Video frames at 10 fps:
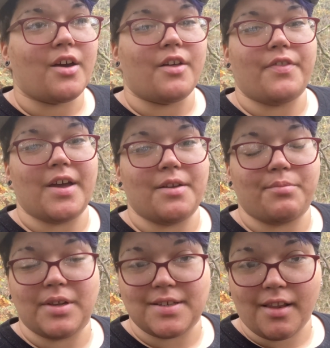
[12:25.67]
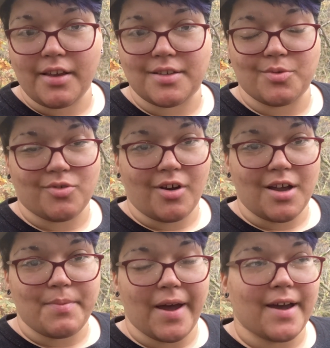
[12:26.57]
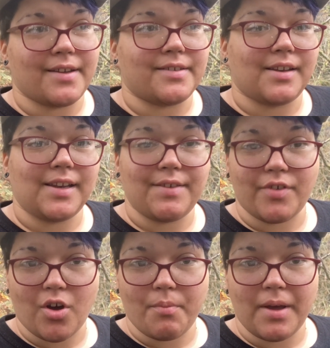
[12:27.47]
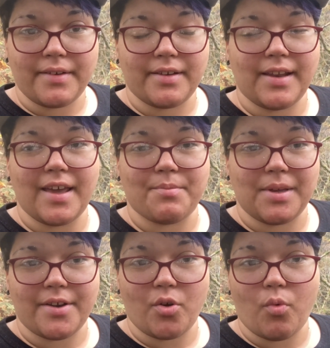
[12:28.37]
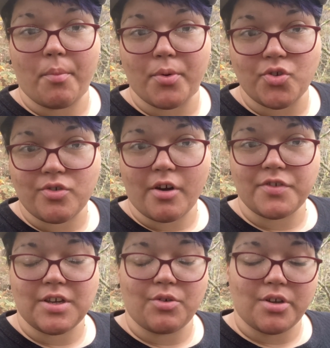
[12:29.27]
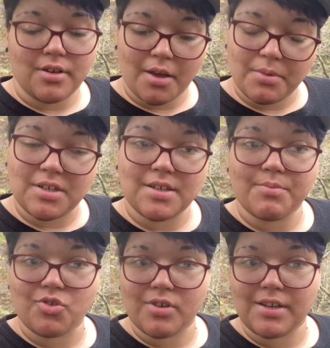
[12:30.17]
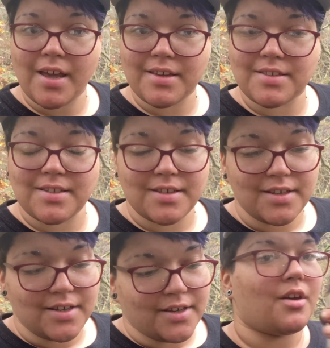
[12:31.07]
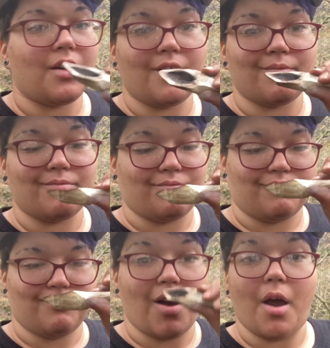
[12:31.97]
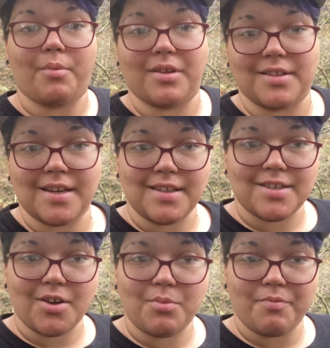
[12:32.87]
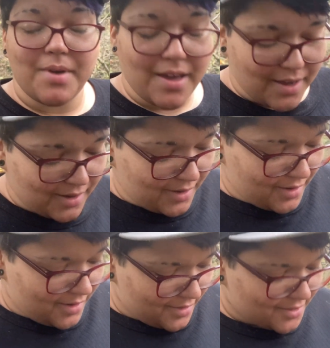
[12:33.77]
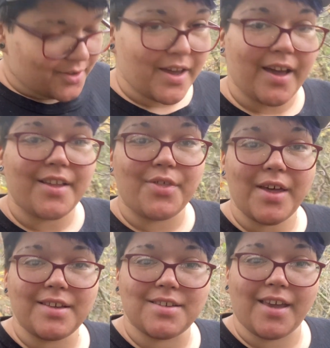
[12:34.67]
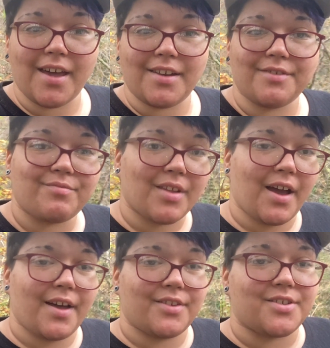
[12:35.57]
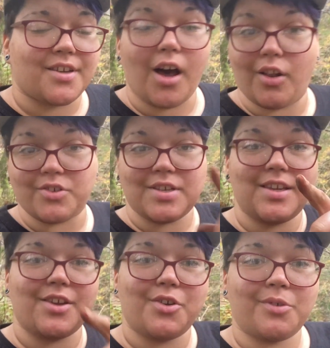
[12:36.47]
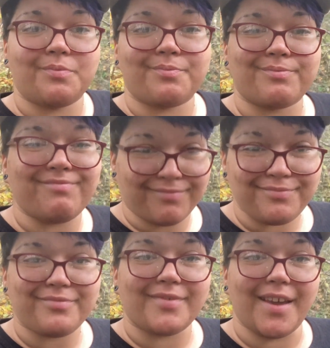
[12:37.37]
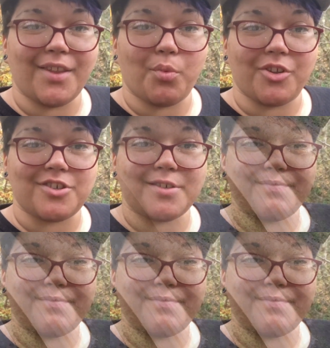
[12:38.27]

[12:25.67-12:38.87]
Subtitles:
then please like, subscribe and leave a comment letting me know what bushcraft skill you'd like me to demonstrate next. I'm going to take this home with me. So yeah, thanks again and I'll see you in the woods.